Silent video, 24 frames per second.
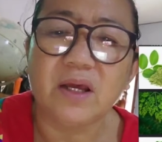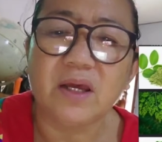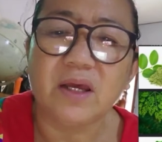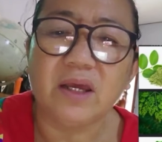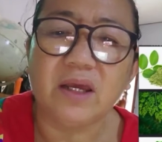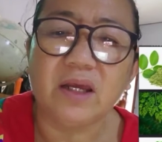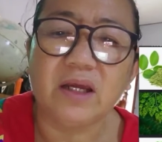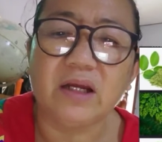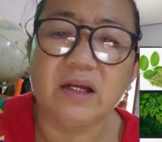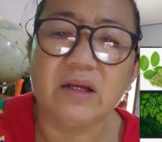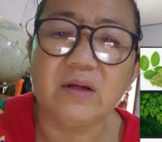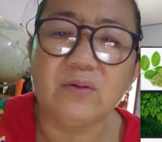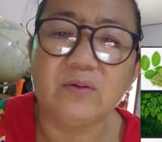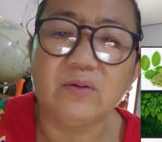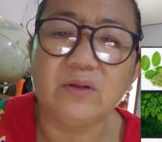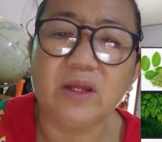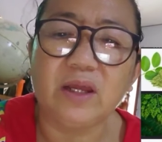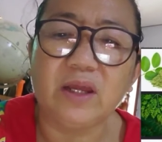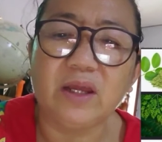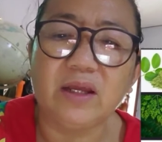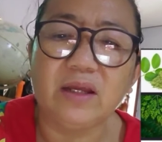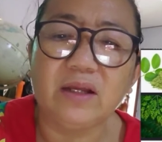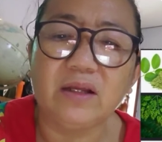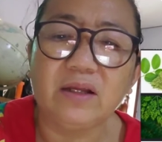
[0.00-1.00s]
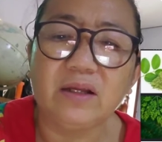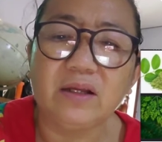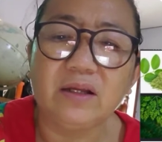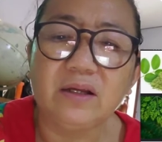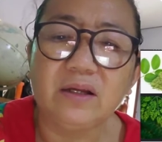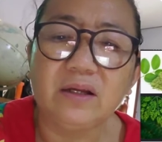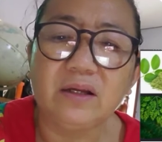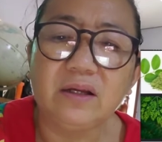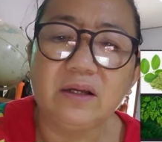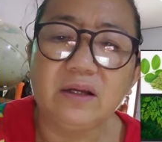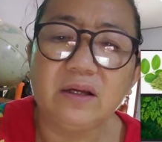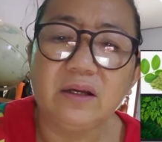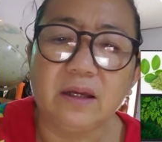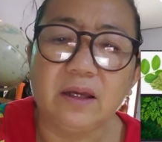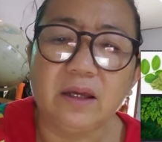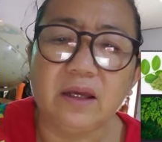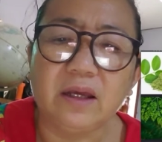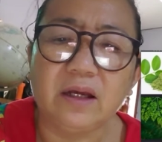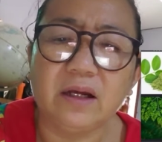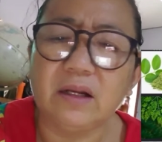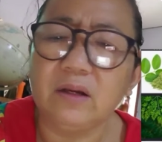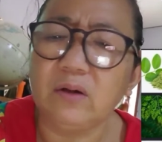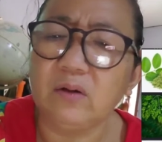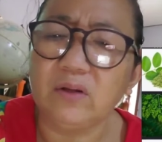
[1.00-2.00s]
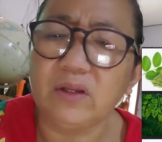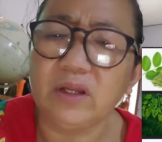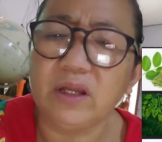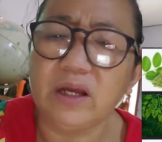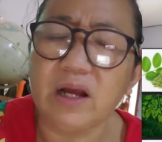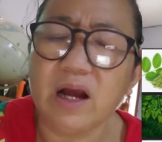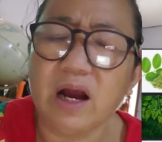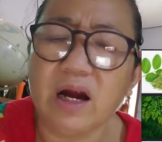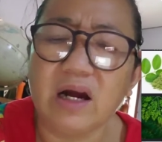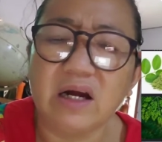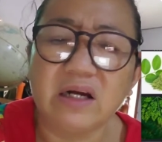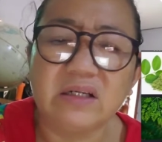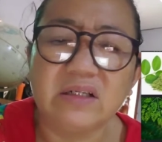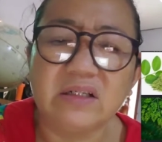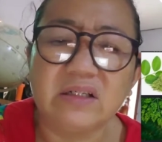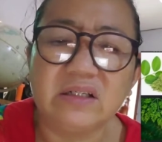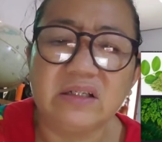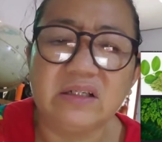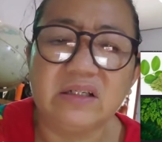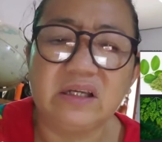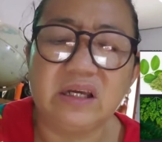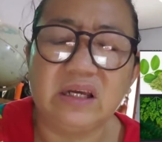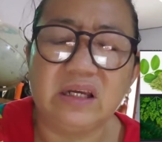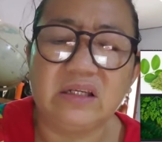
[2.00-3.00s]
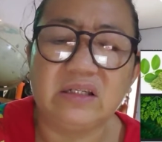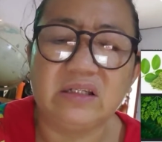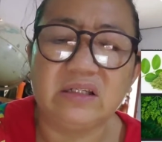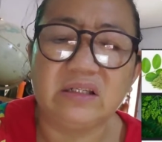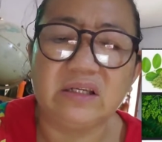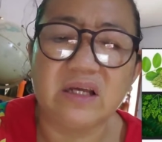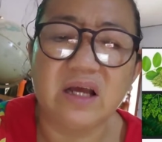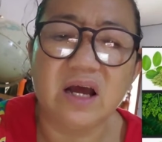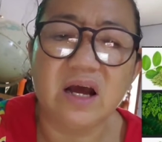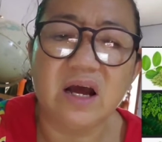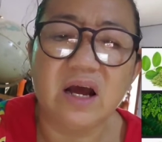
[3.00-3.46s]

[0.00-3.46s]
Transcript: including heart disease.